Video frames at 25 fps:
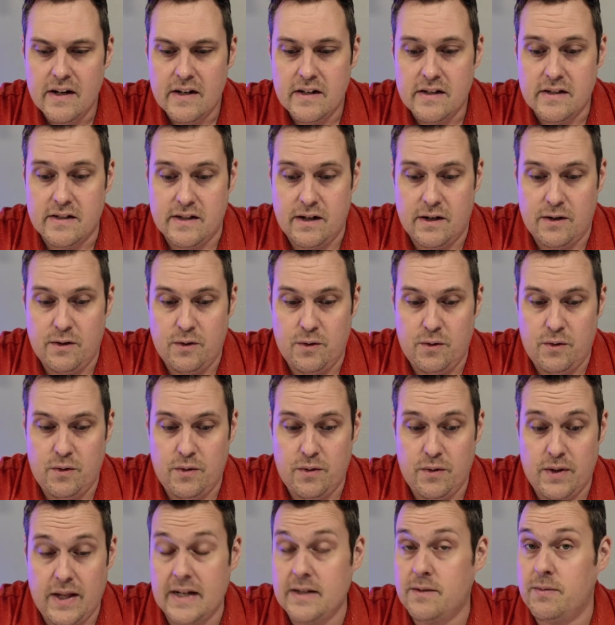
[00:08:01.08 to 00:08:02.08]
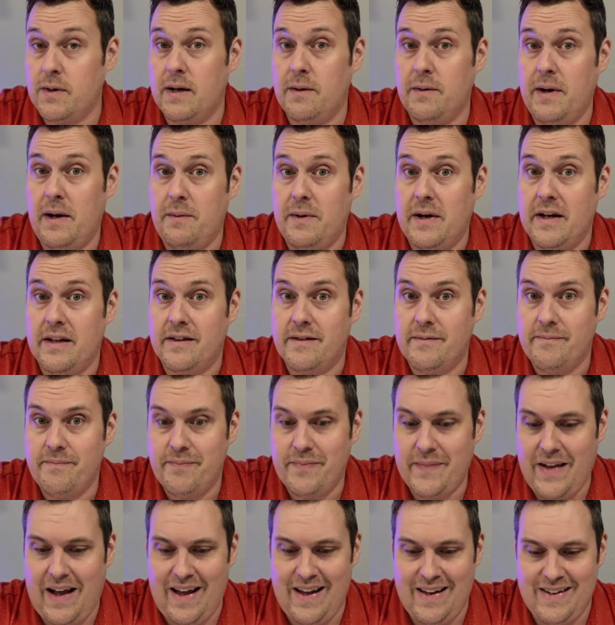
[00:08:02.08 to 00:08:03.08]
So that's what I went with.
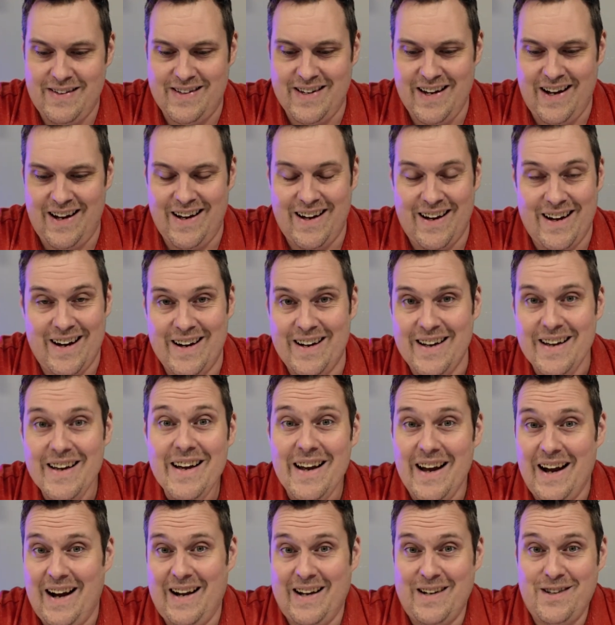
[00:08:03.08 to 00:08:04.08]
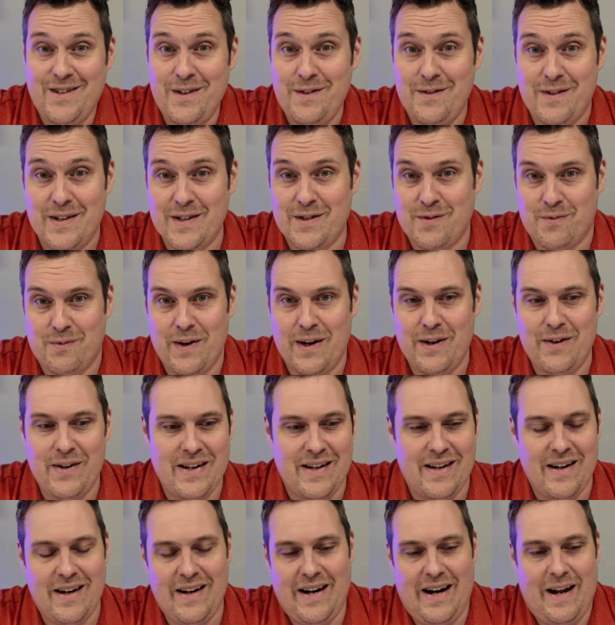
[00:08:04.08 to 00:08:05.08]
And it actually looks
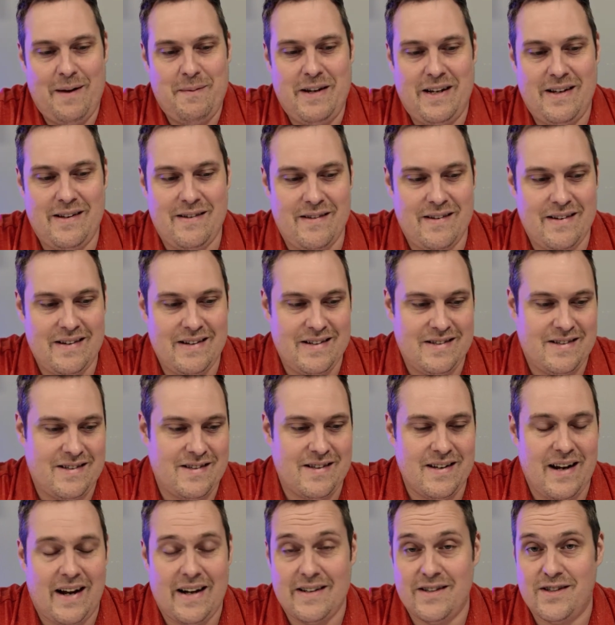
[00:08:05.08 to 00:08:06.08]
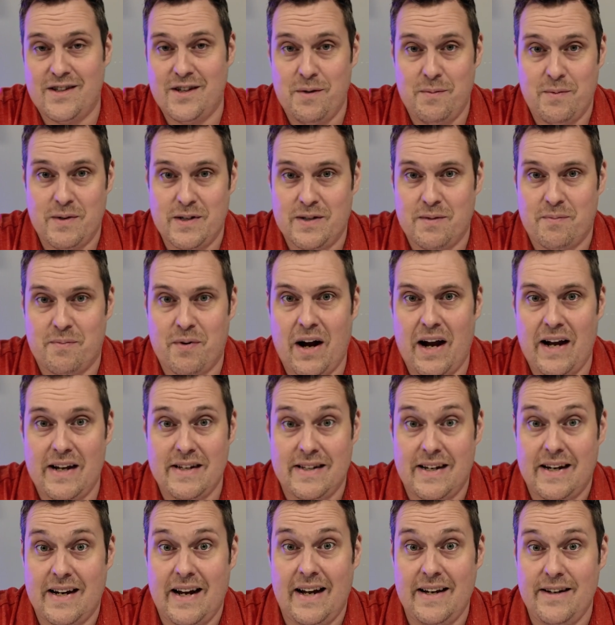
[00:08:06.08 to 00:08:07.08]
really good. I mean, it's not super
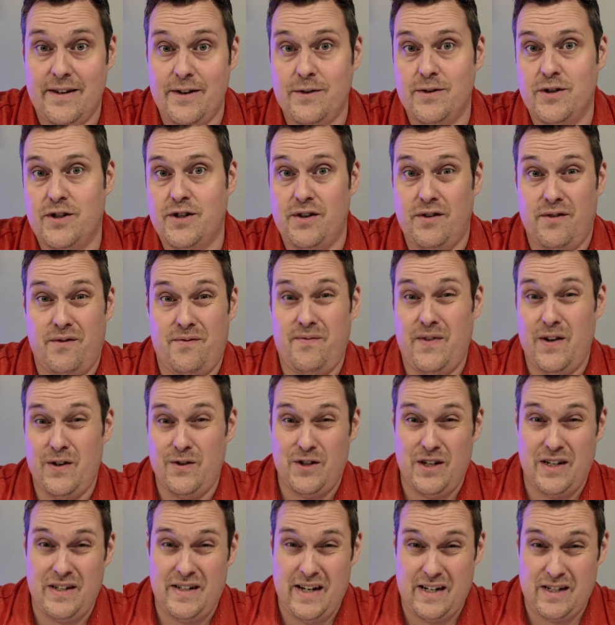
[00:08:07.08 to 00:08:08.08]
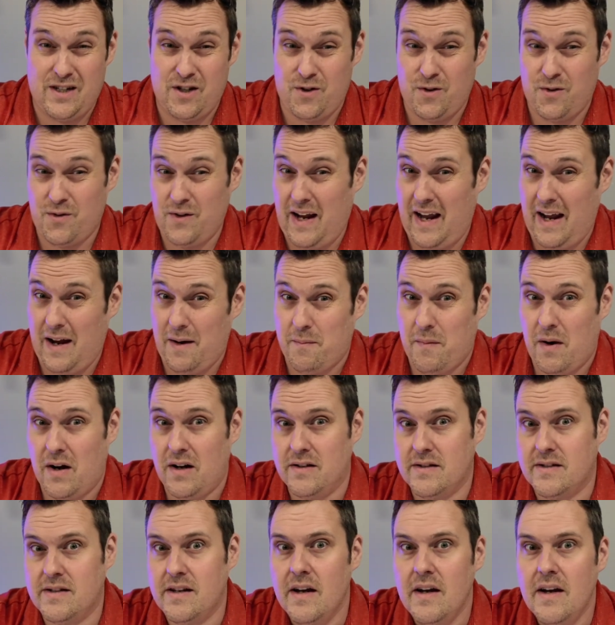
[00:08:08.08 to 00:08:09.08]
surprising. I do shoot Fuji digital
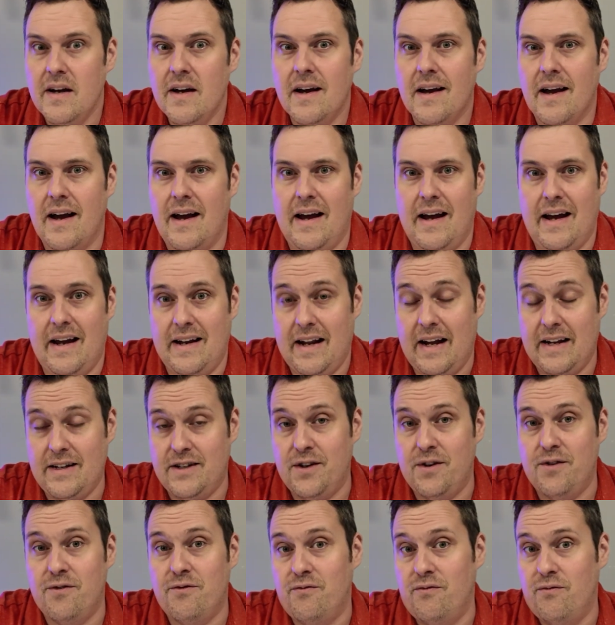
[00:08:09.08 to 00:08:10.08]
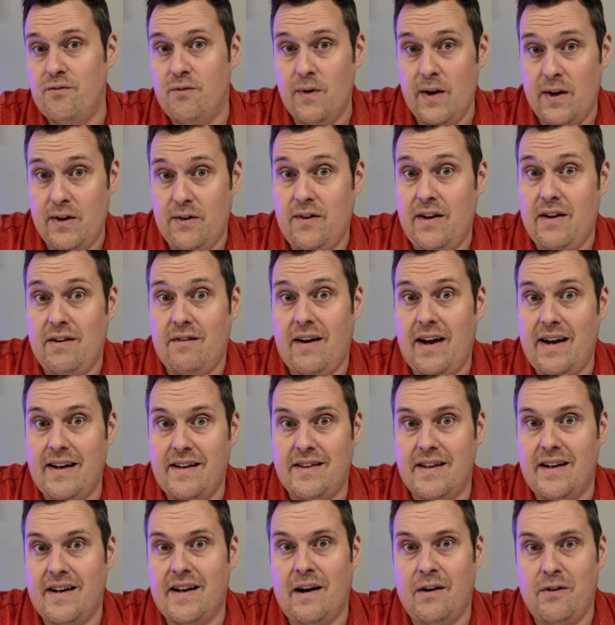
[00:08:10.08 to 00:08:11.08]
cameras, and I do really
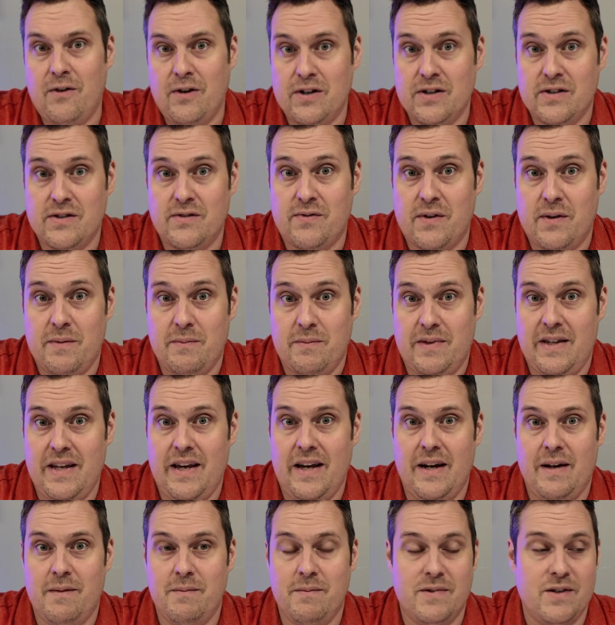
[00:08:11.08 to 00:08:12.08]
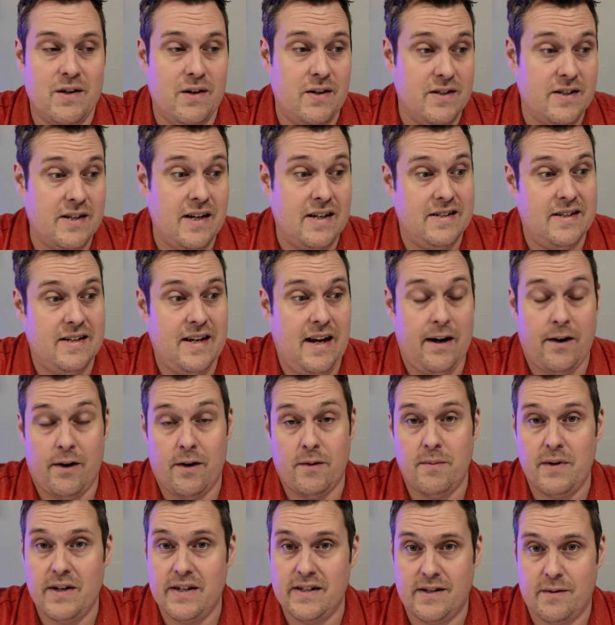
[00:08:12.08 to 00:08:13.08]
like the colors from them, so it's not
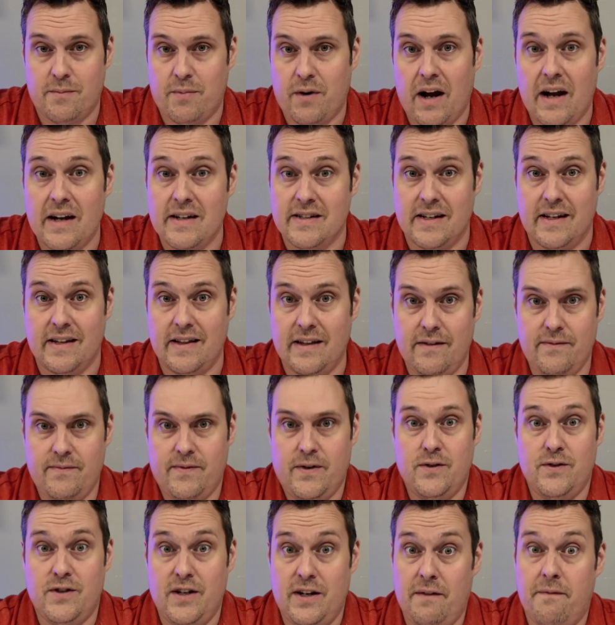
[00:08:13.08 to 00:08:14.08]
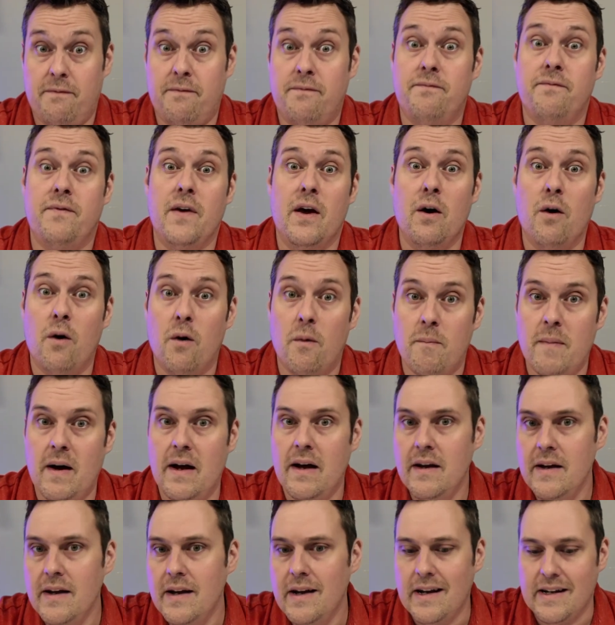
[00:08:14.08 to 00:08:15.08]
terribly surprising that Fuji film
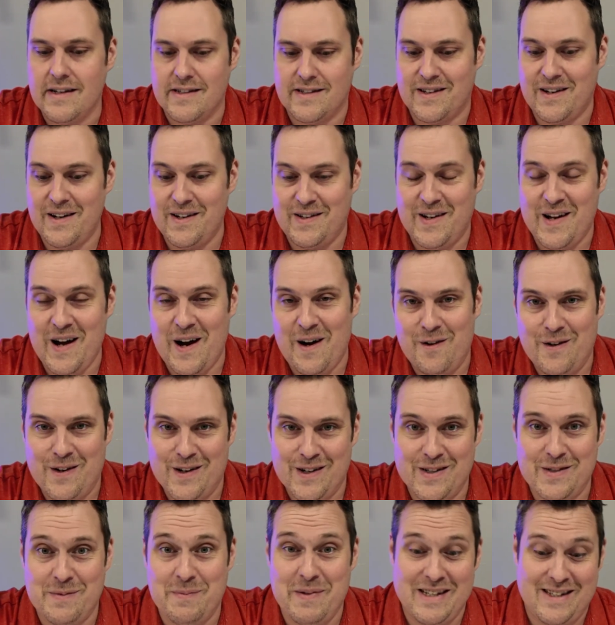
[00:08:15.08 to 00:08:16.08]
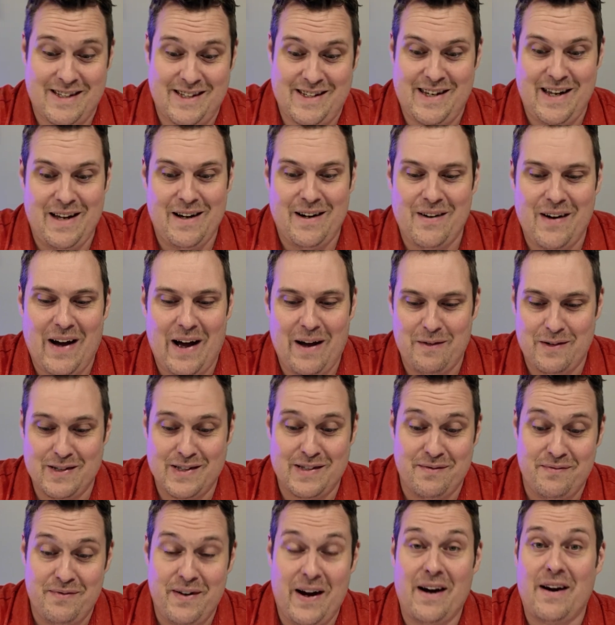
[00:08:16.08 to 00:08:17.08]
has good colors, but still, I
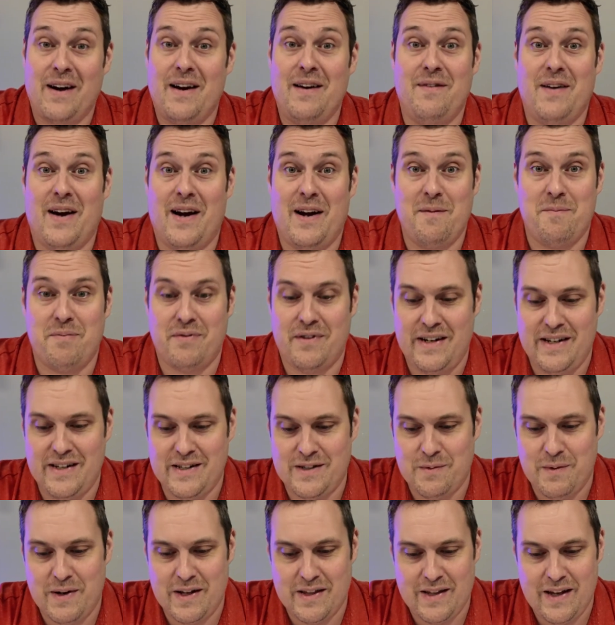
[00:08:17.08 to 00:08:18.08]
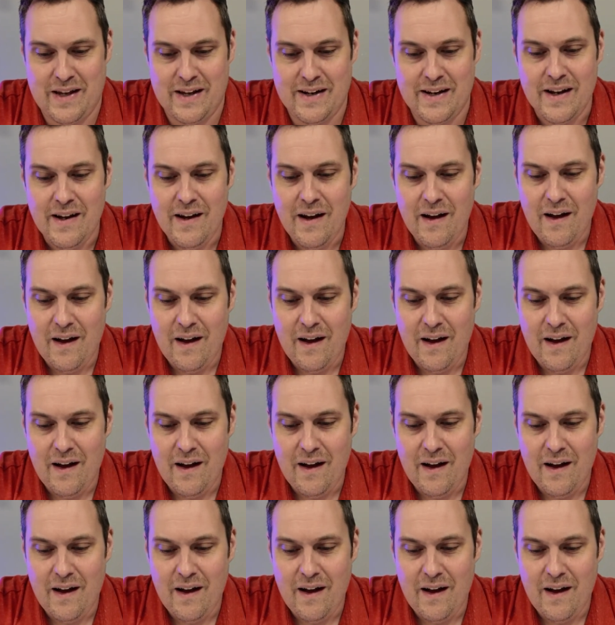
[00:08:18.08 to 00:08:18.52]
was very, very pleased with it.